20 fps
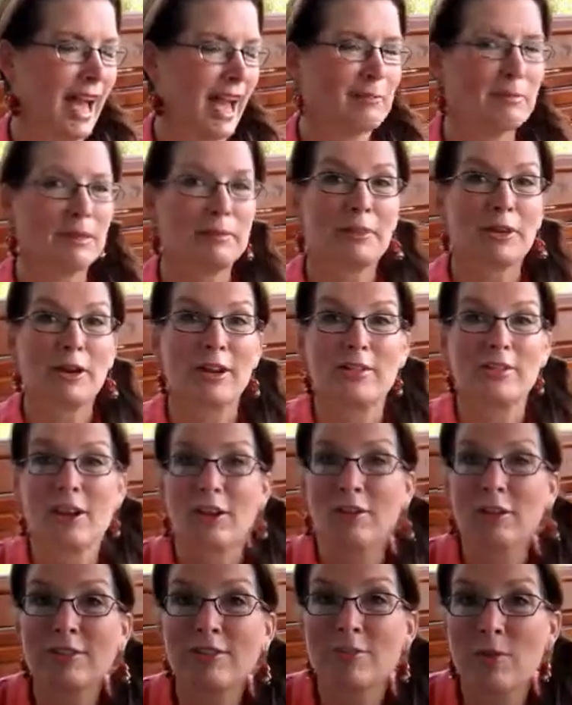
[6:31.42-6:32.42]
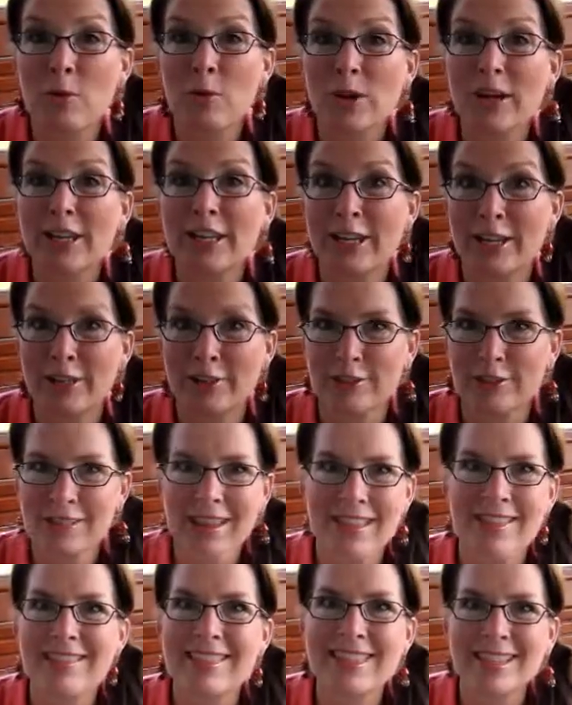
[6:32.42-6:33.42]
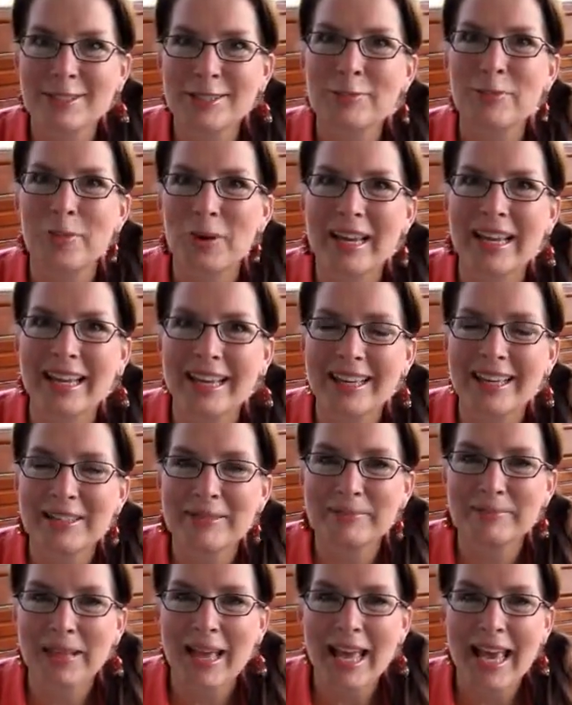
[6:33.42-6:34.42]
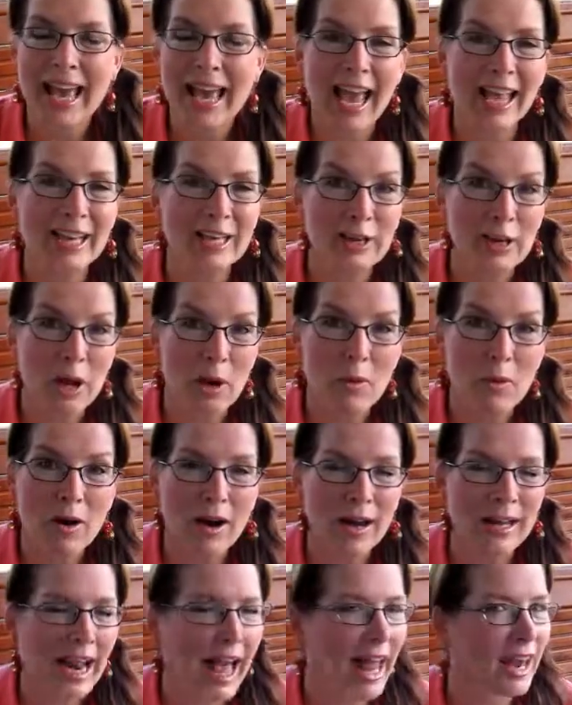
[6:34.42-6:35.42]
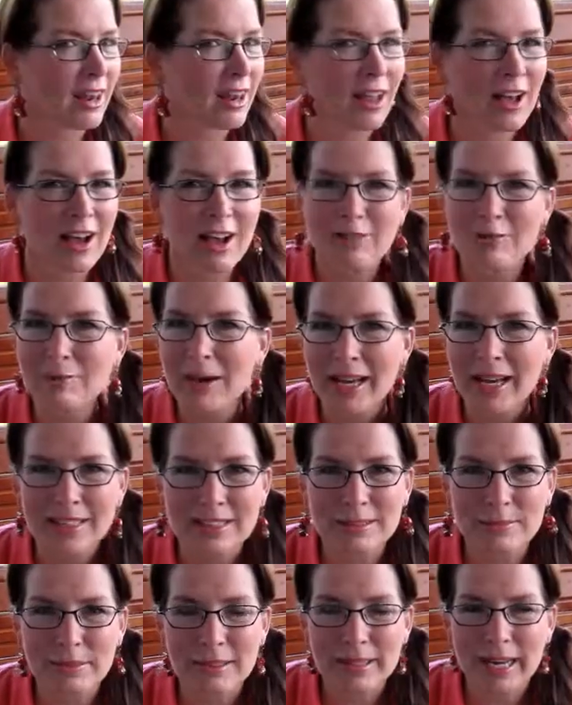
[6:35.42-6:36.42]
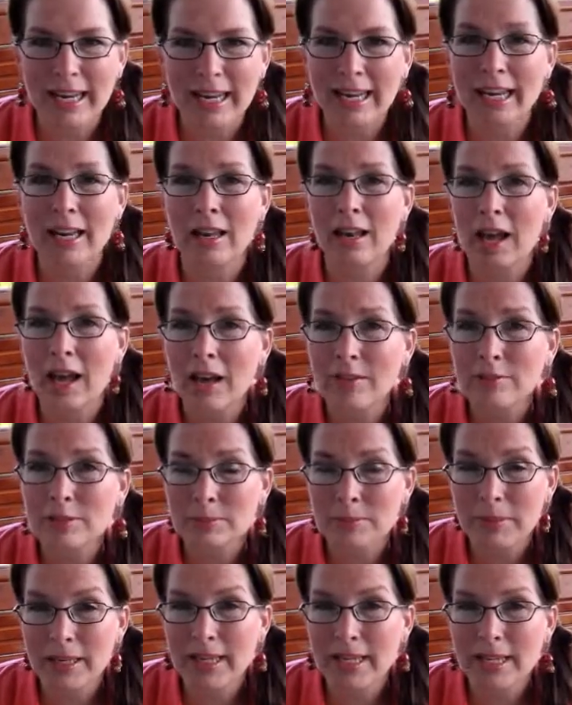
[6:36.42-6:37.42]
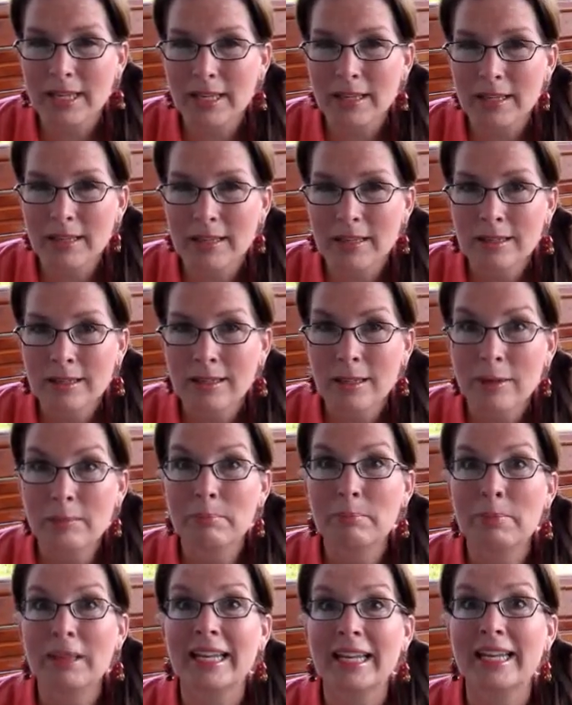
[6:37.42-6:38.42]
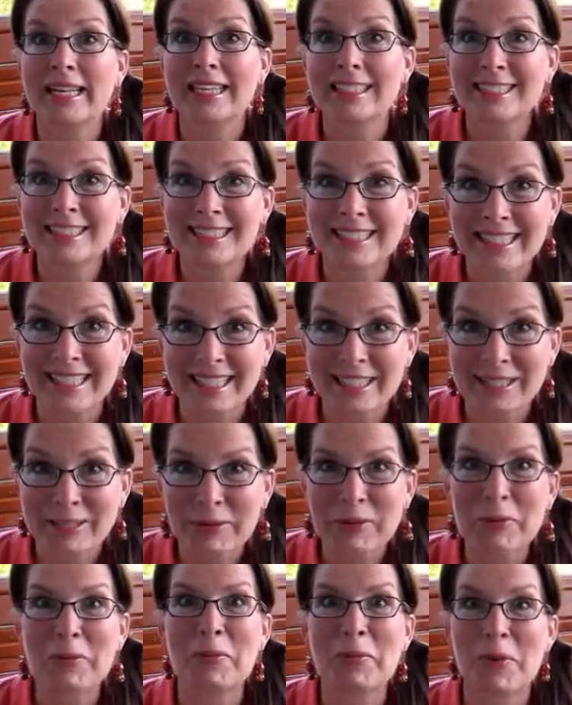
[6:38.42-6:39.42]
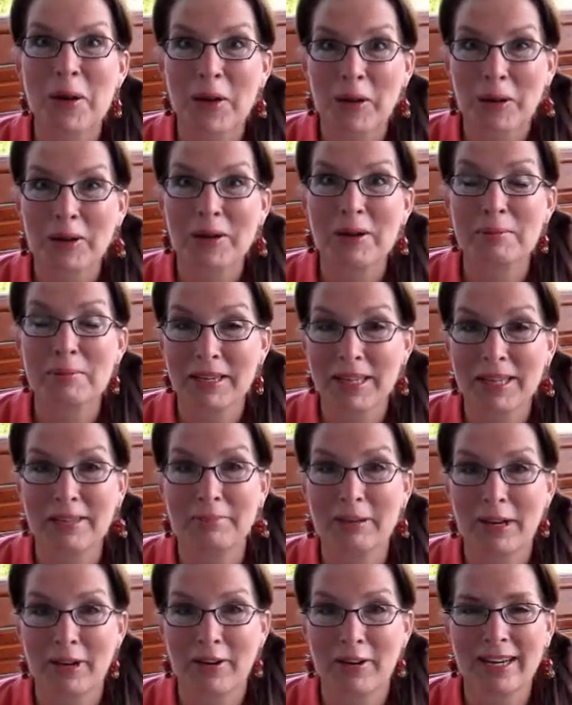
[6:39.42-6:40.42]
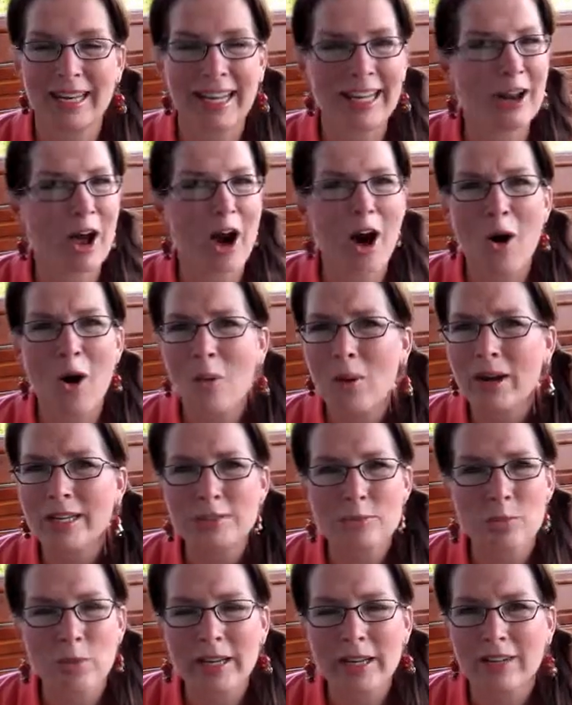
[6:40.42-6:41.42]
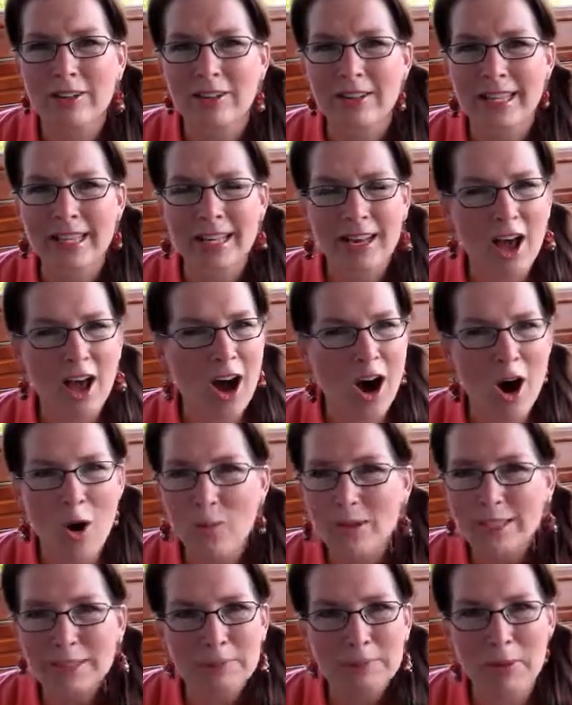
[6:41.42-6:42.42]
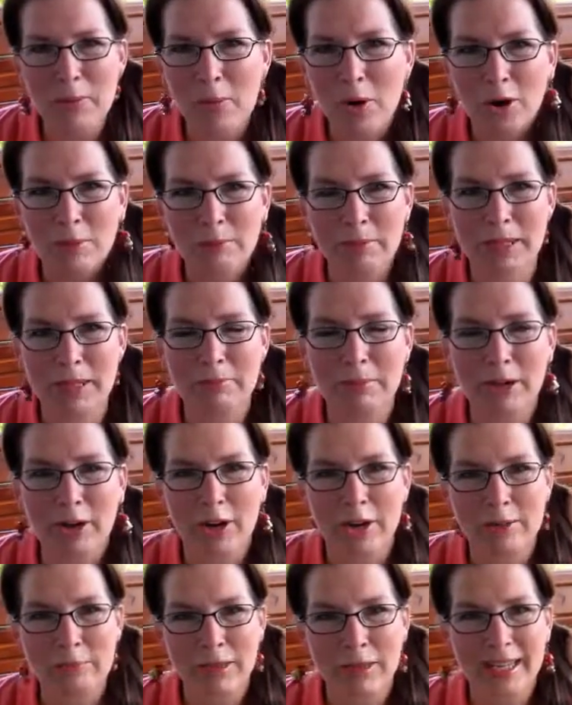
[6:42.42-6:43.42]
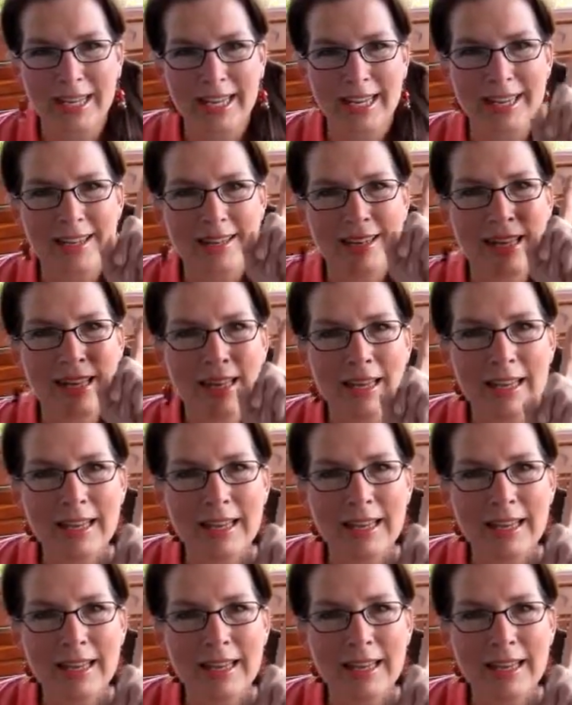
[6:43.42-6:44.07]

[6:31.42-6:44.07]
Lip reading: I've been married 34 years this week, and you know what? I love my husband and he loves me. But it is still work being married. It always will. It'll always be work being married, but it